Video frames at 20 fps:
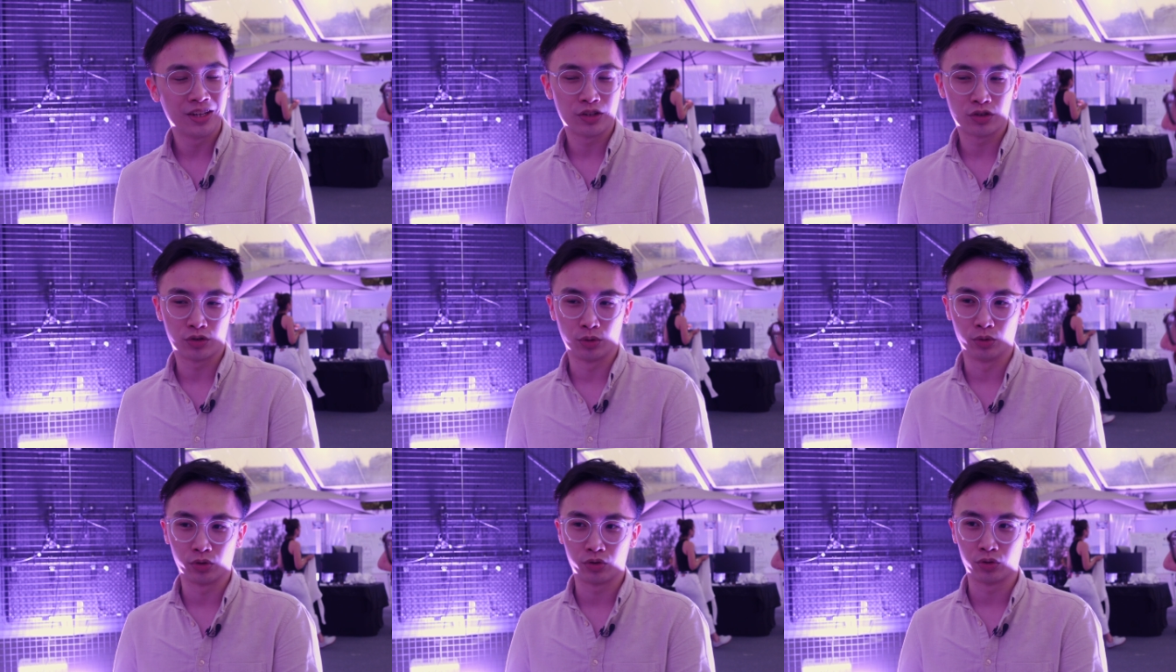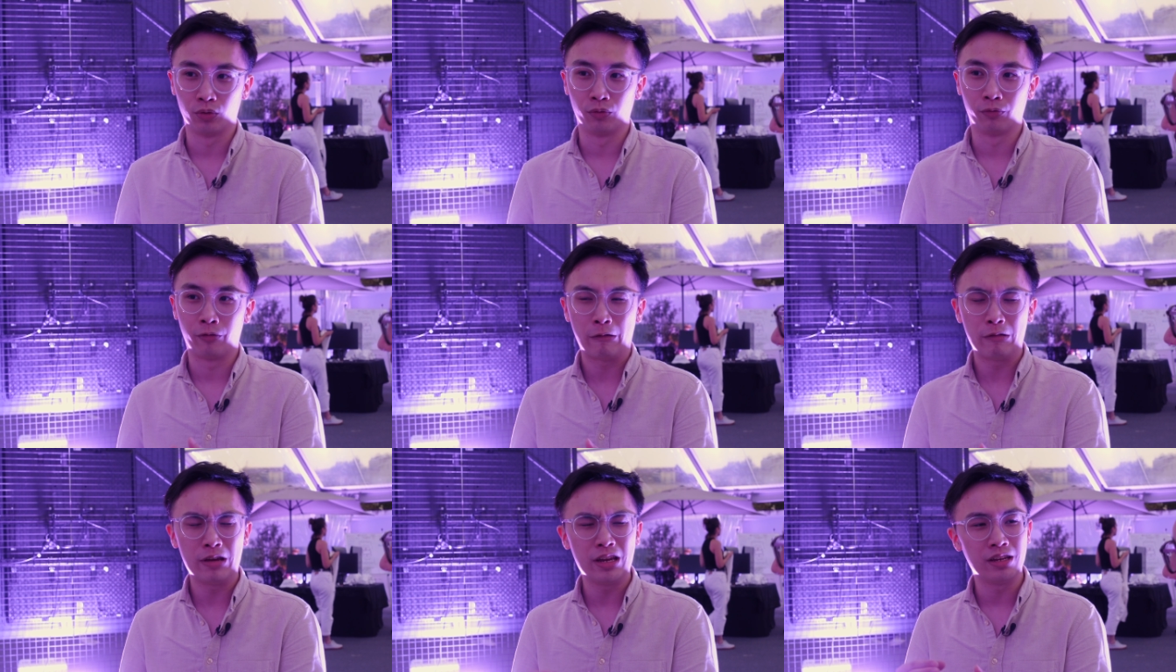so, so
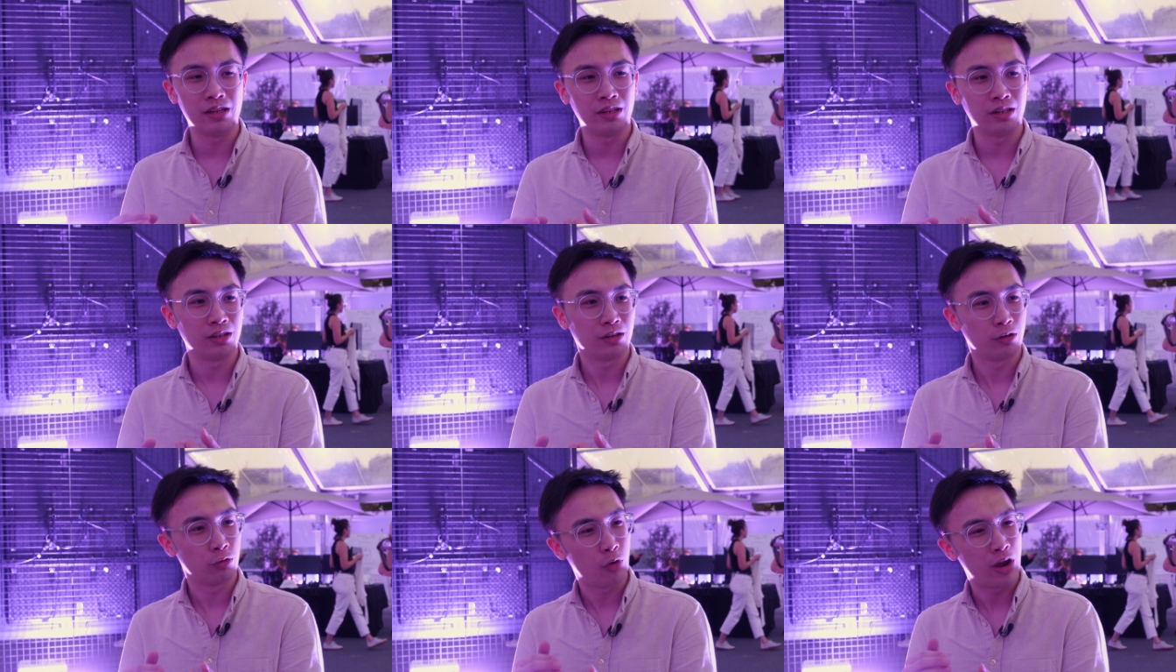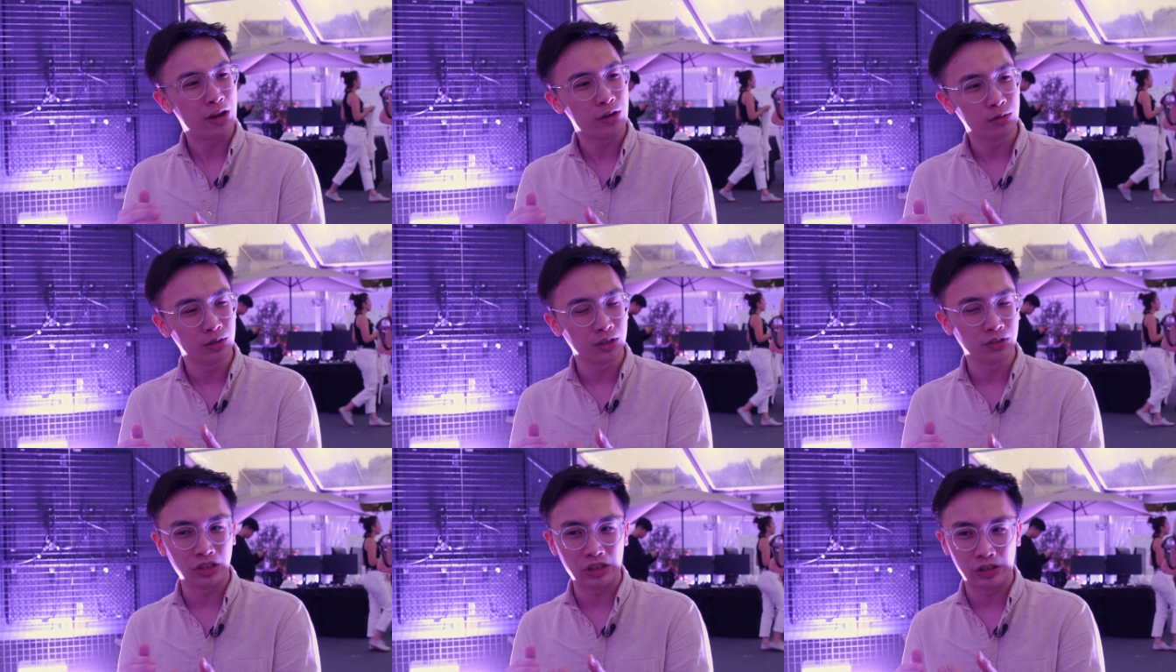very
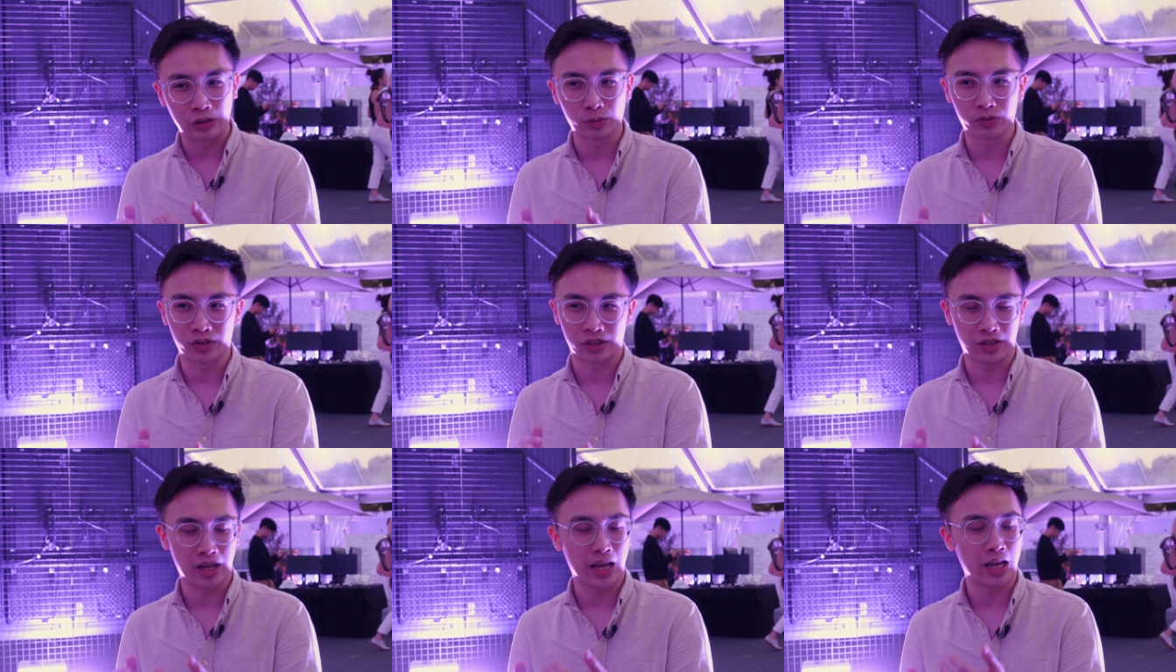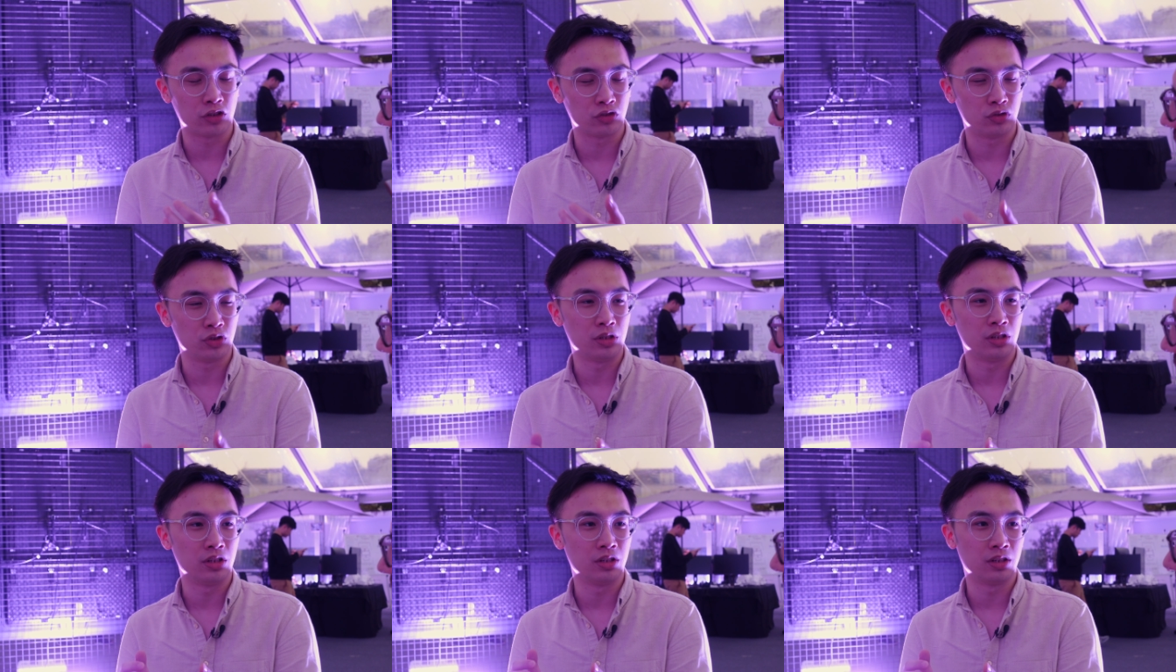granular details like that
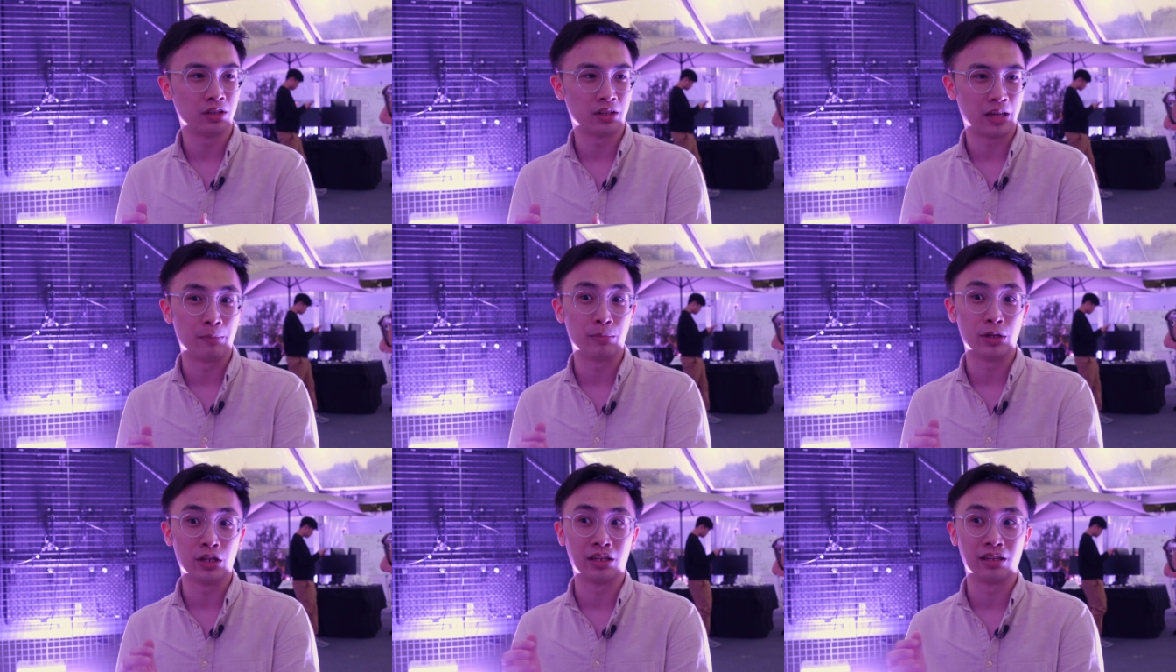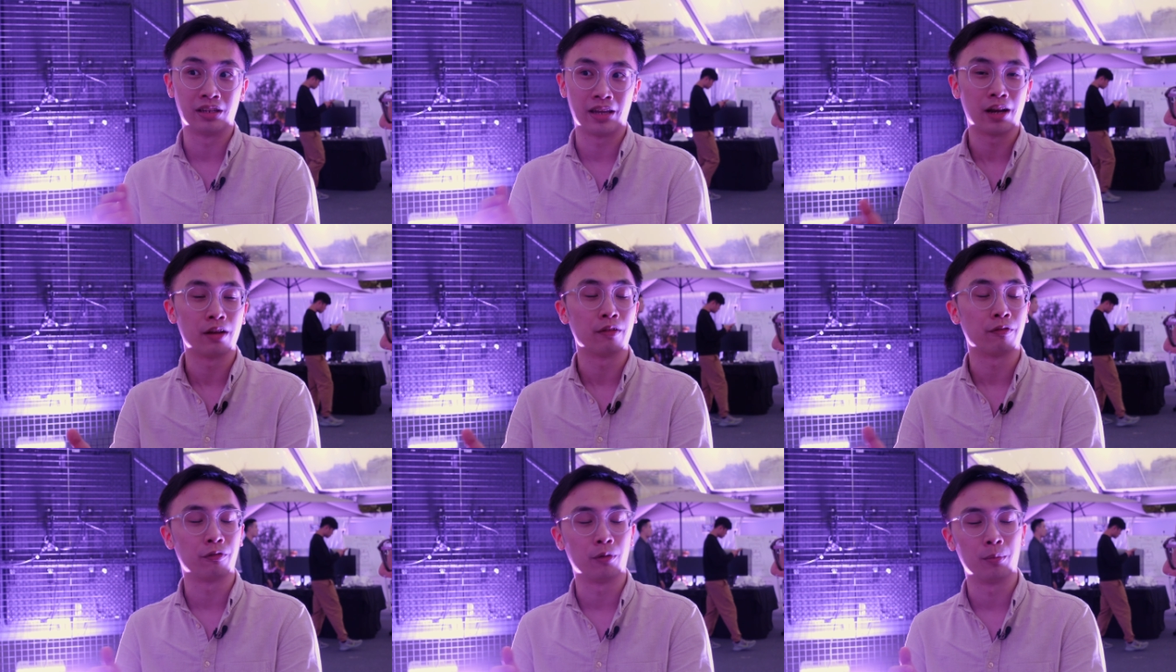actually can be
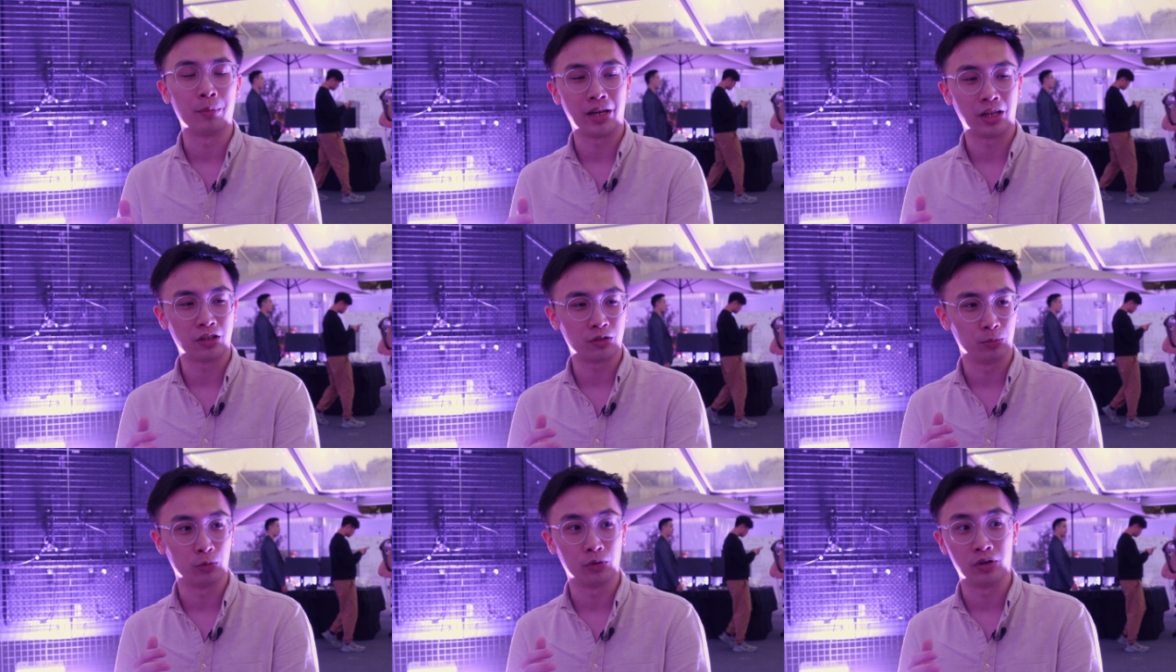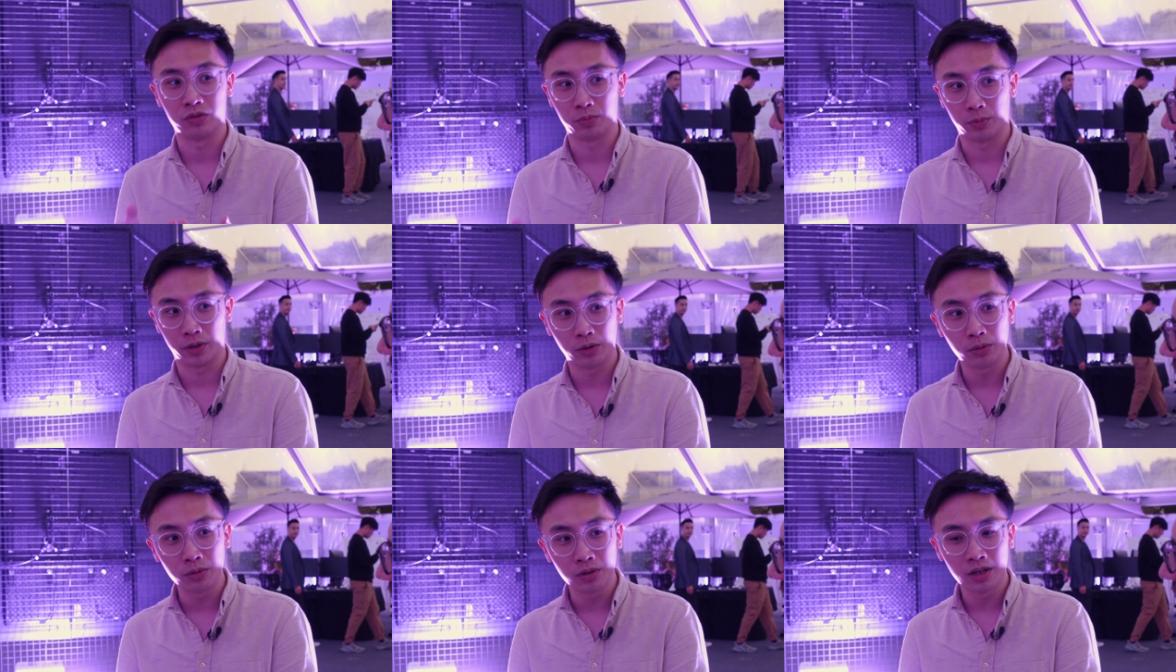gathered from an explorer as
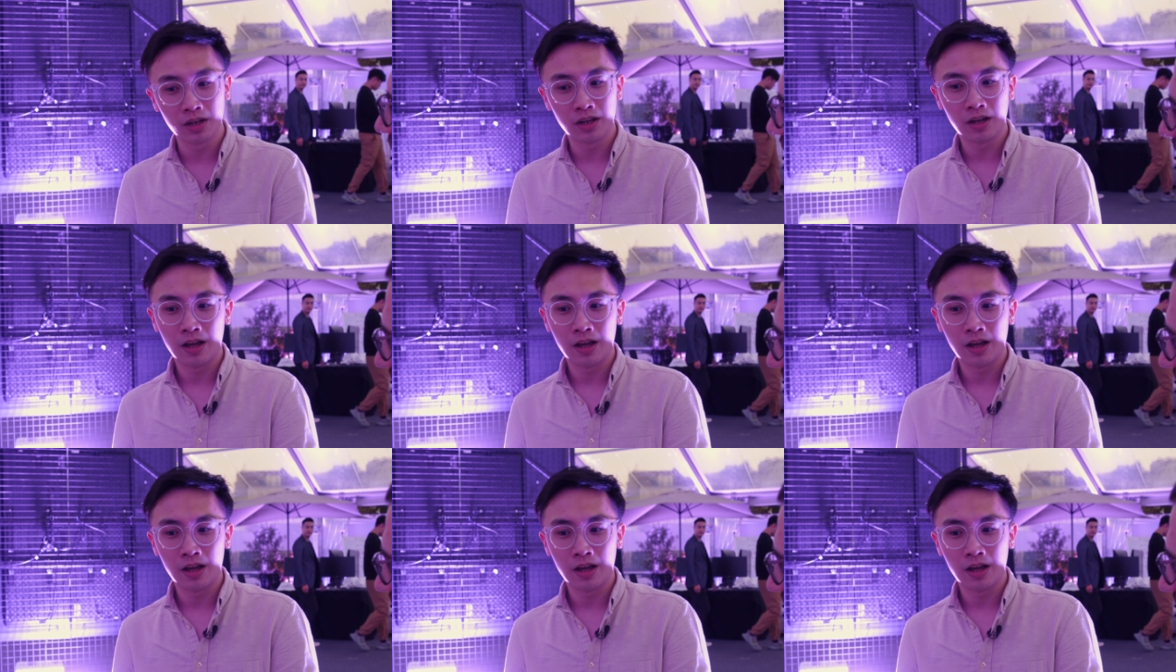well.